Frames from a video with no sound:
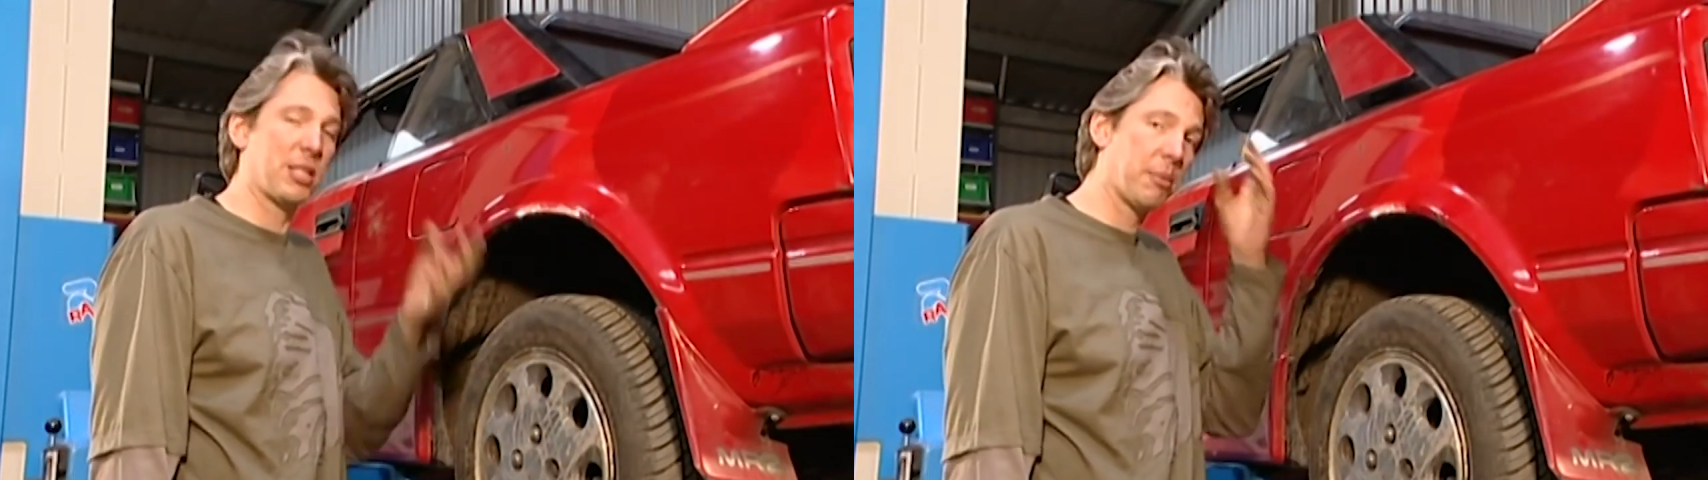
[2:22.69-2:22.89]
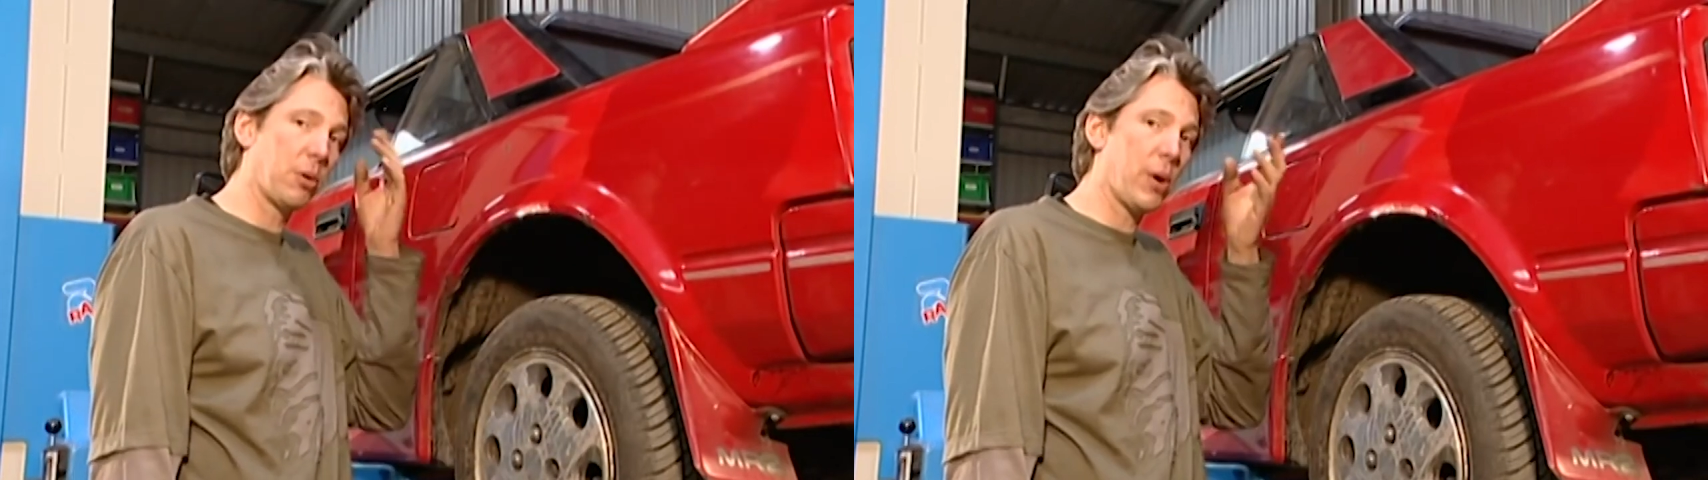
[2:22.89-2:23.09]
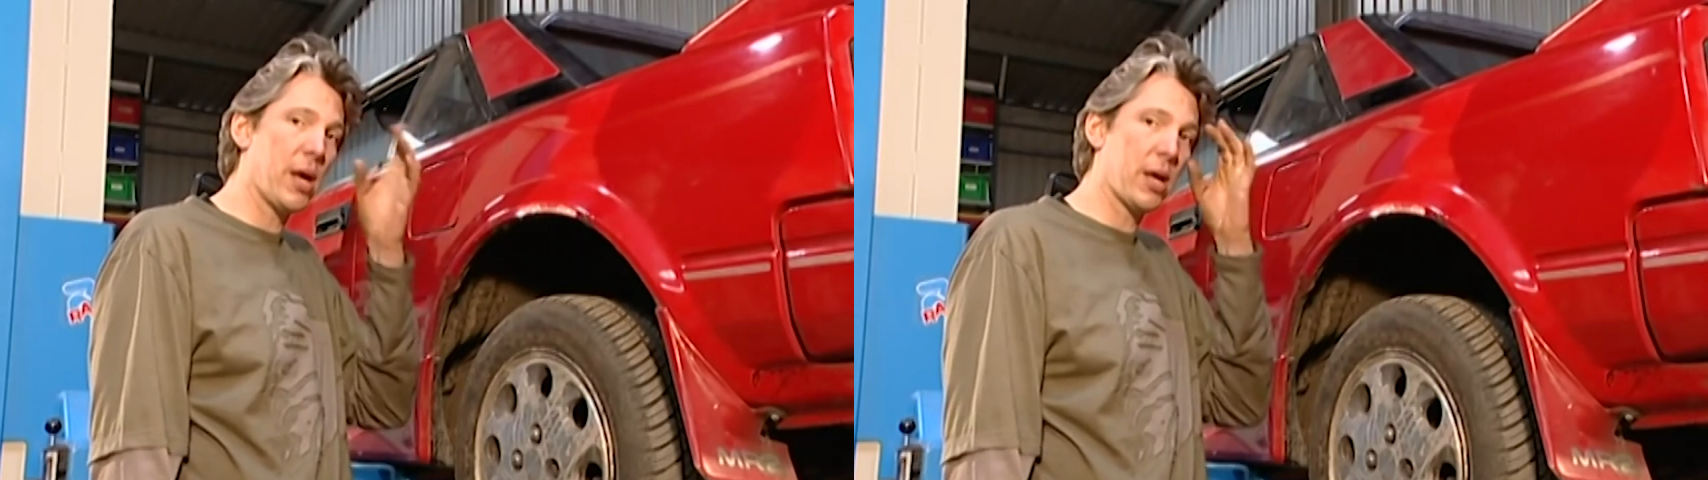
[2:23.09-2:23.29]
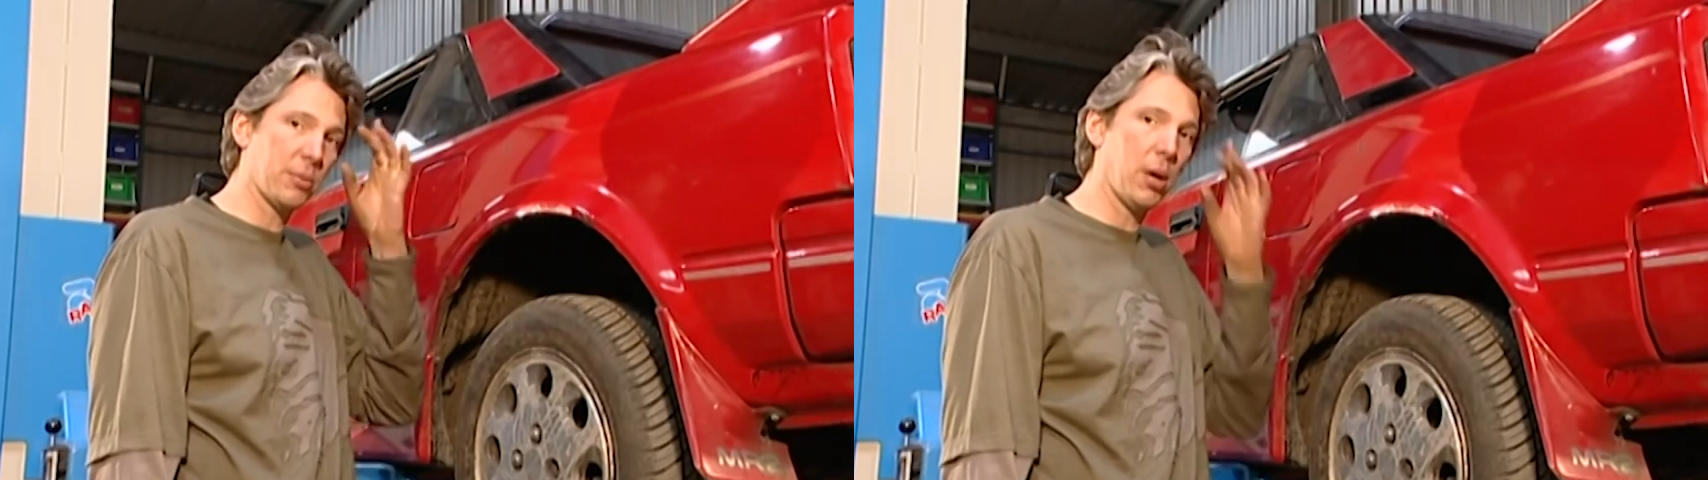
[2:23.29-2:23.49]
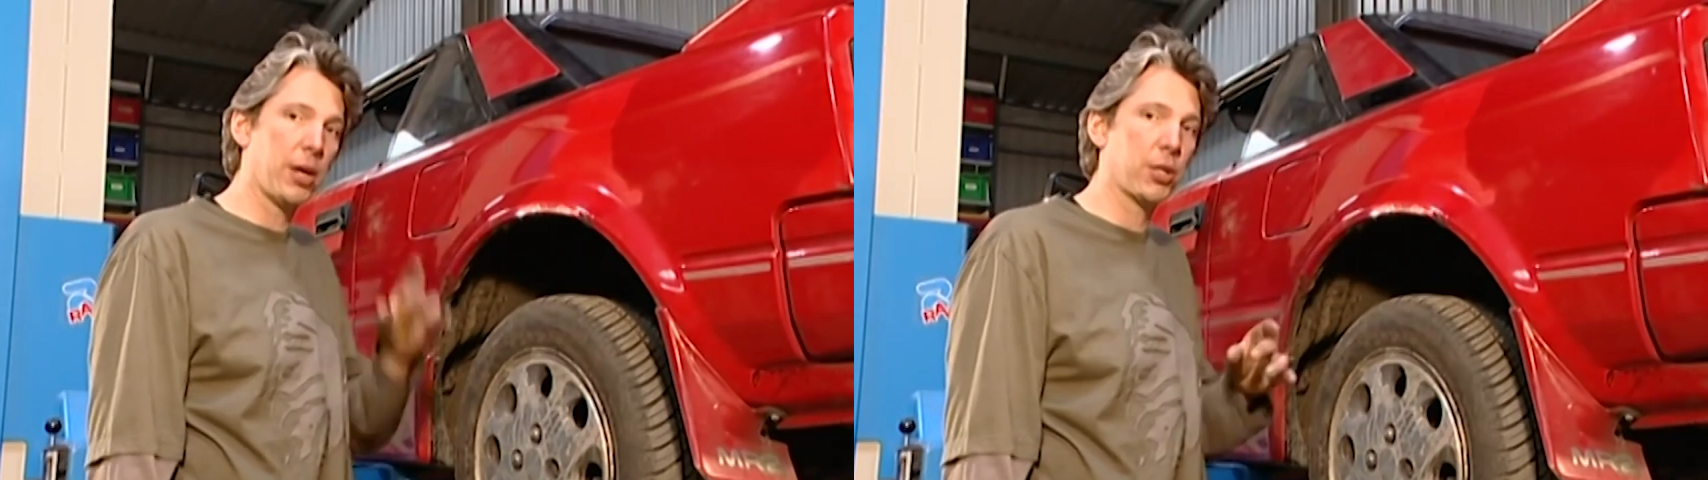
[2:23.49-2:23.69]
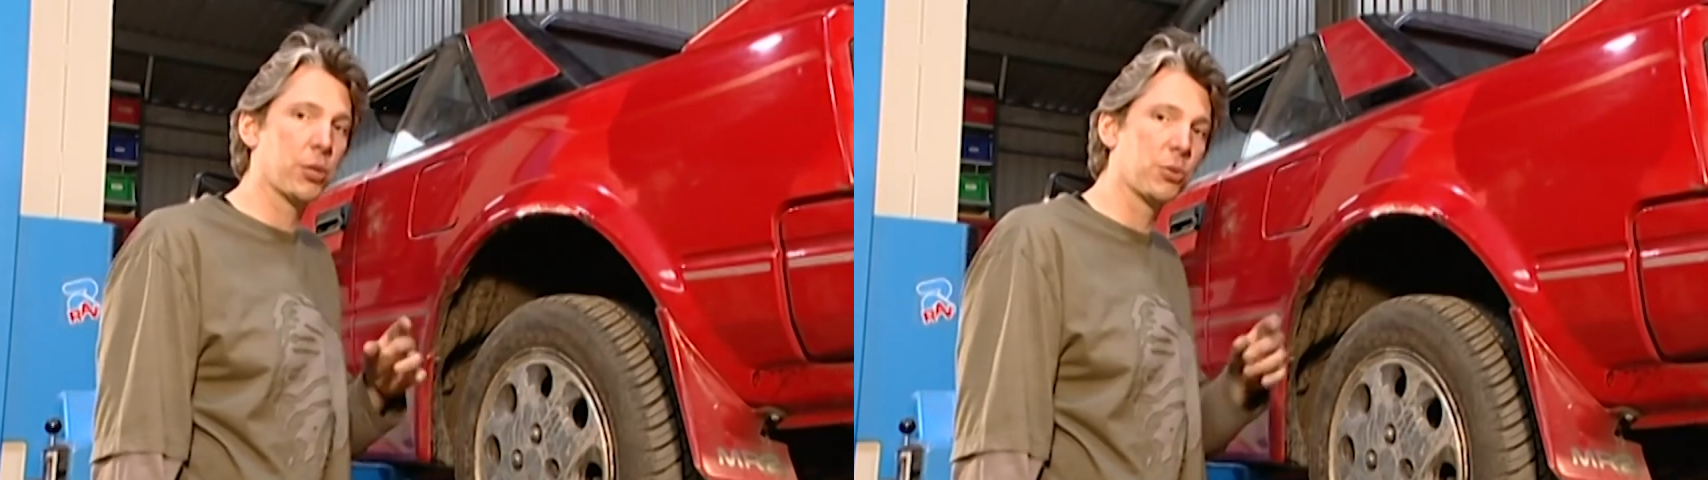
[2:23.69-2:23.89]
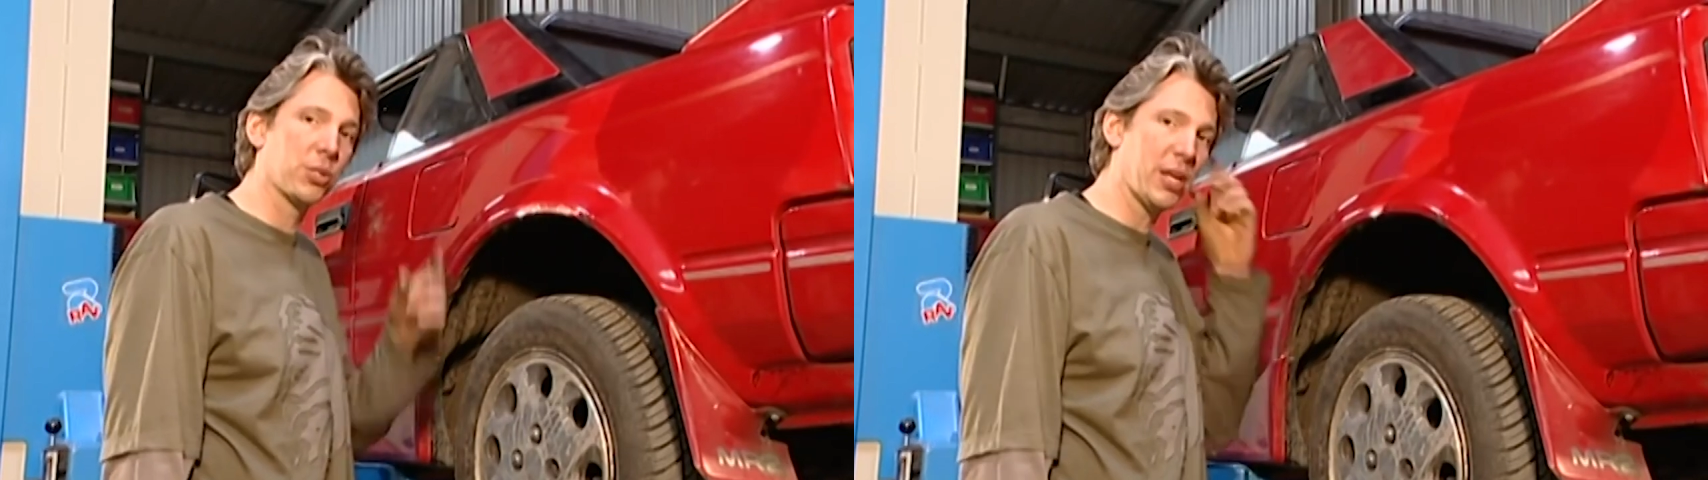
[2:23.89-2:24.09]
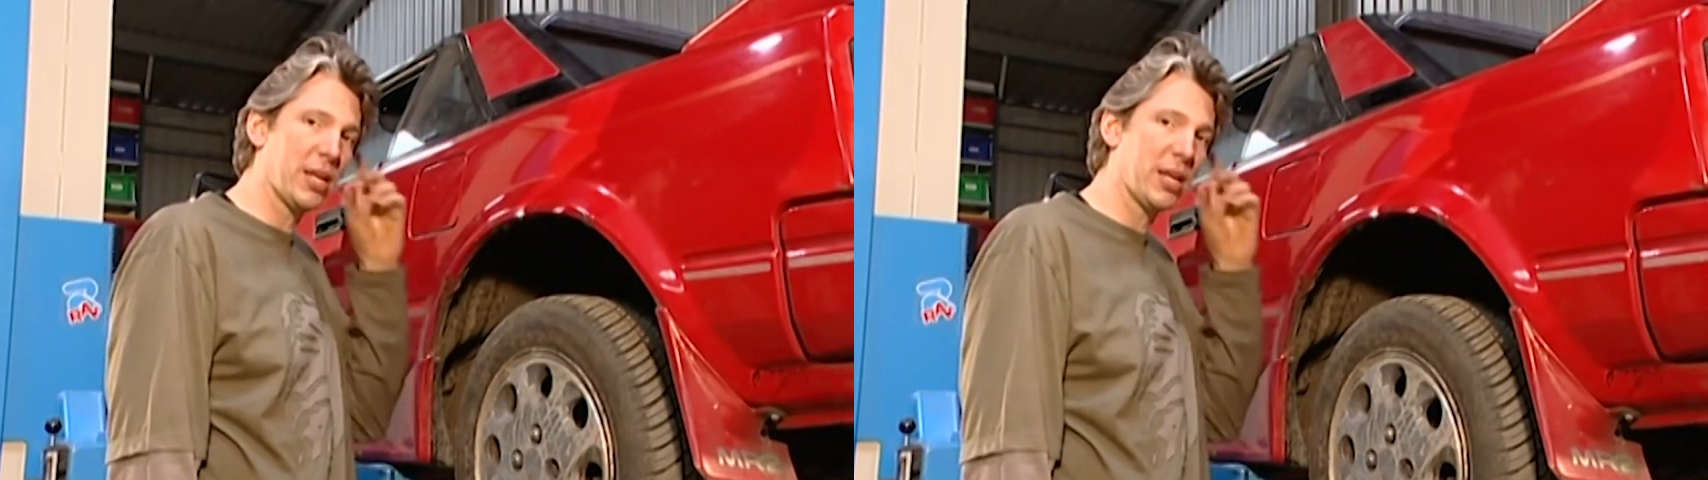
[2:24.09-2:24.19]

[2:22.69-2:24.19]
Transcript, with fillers: so I'm going to wear some eye goggles